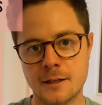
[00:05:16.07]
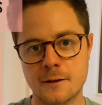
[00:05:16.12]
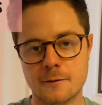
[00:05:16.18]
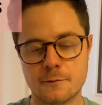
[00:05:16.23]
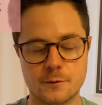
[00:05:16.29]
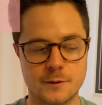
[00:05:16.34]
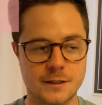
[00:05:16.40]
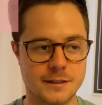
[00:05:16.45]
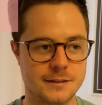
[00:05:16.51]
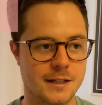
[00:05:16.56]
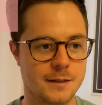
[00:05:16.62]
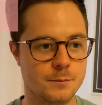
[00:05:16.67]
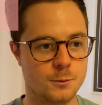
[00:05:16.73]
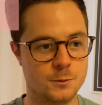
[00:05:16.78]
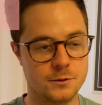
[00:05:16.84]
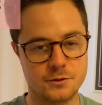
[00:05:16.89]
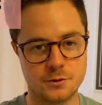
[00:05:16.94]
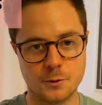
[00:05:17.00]
for
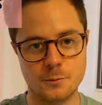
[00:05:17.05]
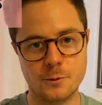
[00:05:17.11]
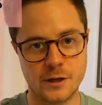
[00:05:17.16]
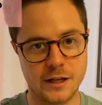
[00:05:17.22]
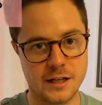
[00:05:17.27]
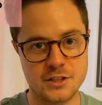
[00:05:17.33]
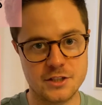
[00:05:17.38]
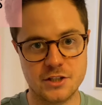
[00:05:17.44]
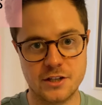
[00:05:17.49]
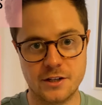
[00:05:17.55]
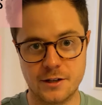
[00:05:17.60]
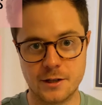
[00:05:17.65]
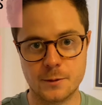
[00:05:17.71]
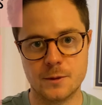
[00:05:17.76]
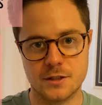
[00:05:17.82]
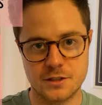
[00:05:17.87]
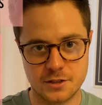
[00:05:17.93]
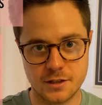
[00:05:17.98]
example, stormwater engineering,
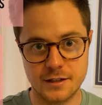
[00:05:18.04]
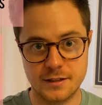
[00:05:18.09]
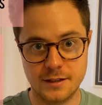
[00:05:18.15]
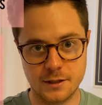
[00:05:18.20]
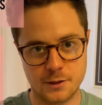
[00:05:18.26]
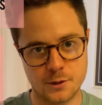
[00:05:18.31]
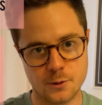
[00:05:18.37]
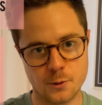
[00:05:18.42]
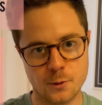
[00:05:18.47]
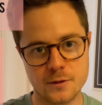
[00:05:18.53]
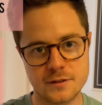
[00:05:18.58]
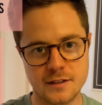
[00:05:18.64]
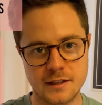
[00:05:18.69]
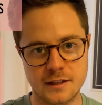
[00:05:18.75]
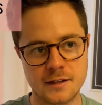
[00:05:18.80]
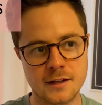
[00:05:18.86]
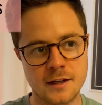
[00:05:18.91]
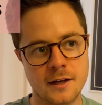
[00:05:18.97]
which I did a course
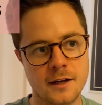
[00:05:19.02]
in,